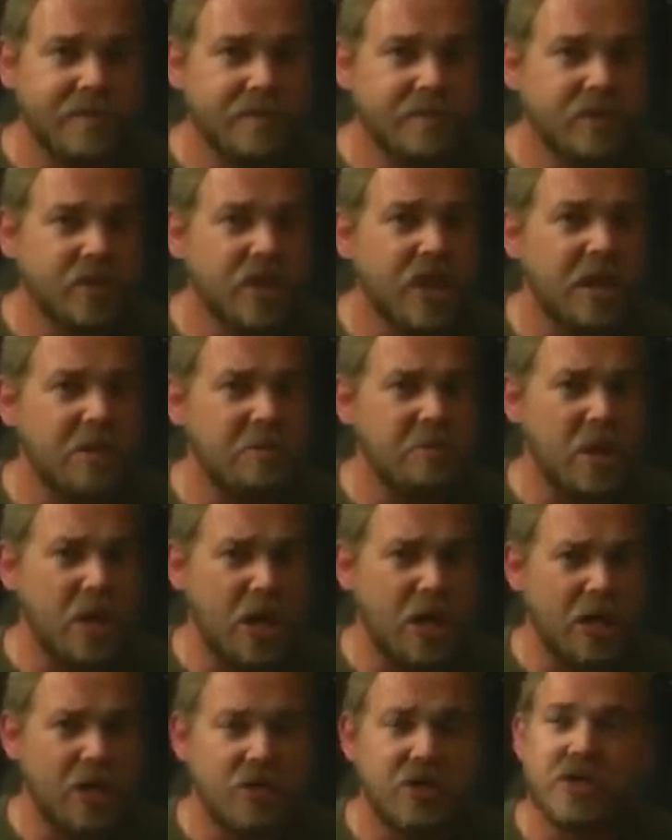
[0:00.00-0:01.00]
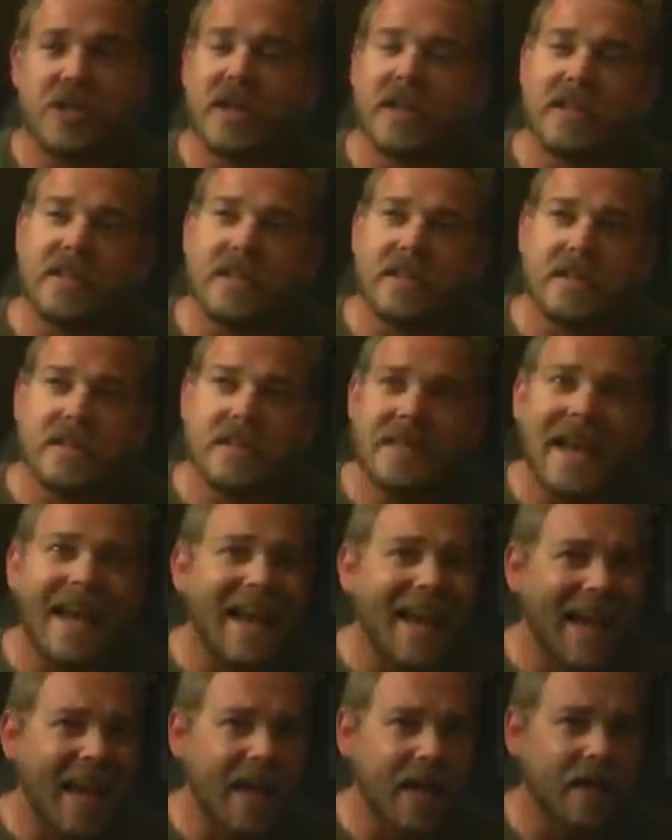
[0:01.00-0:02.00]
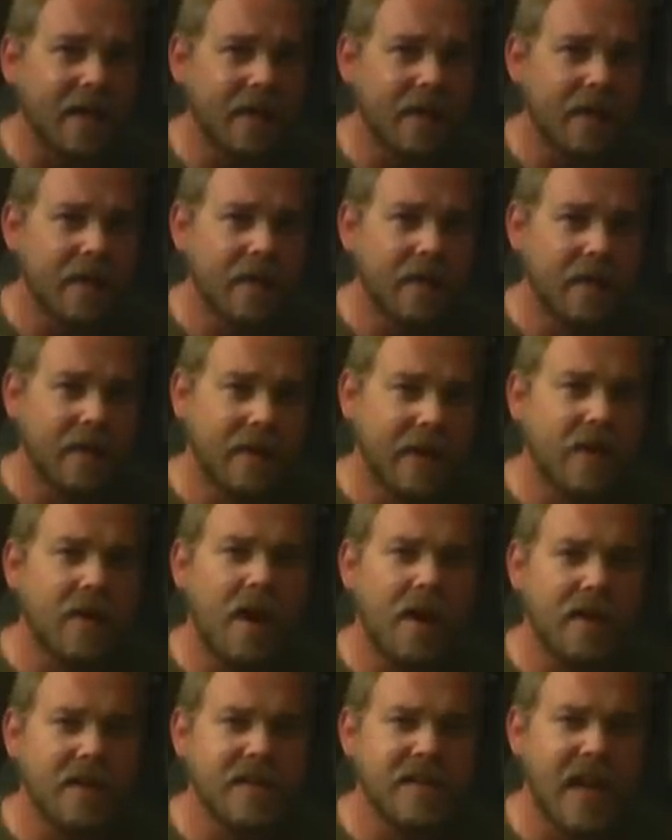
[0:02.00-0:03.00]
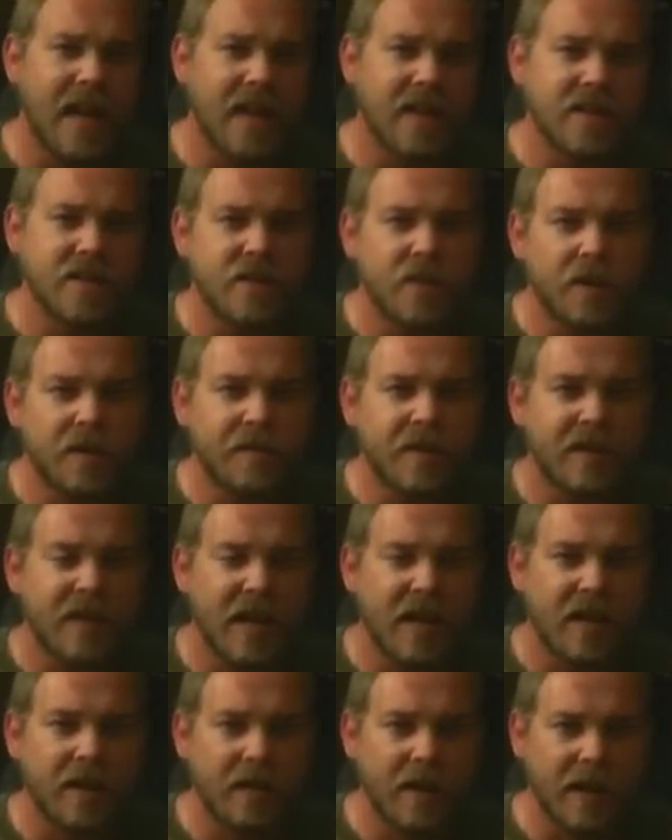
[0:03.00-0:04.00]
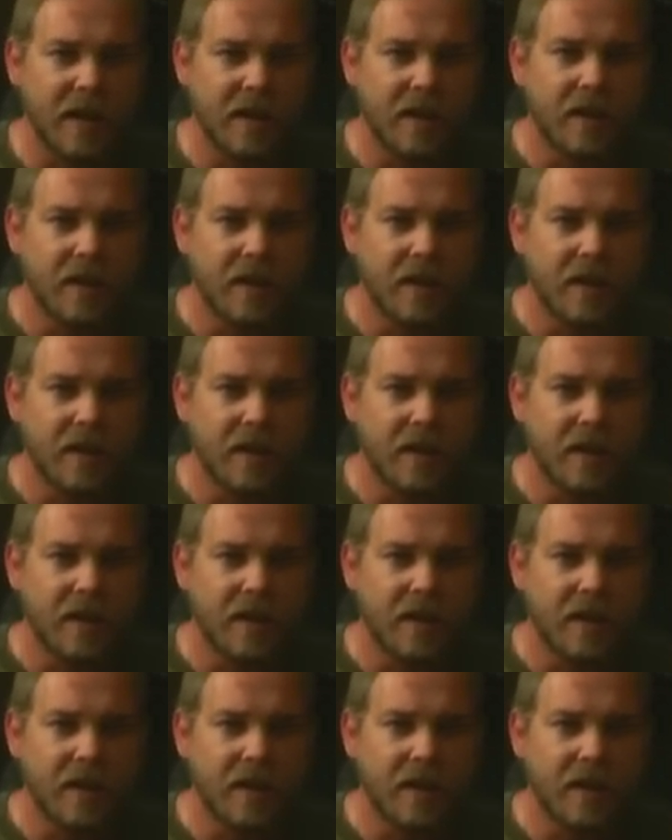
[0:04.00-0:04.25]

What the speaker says: It's not beige, it's tan. They call it tan. It's sort of a yellowy,